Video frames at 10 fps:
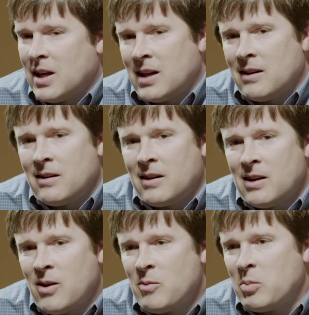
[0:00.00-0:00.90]
And
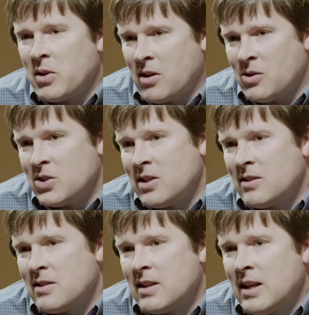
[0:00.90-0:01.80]
I'm a
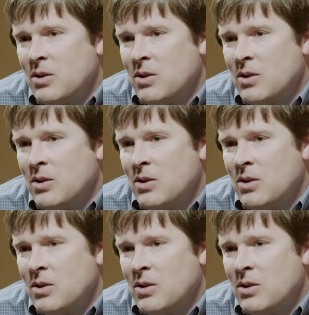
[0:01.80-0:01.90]
pathologist,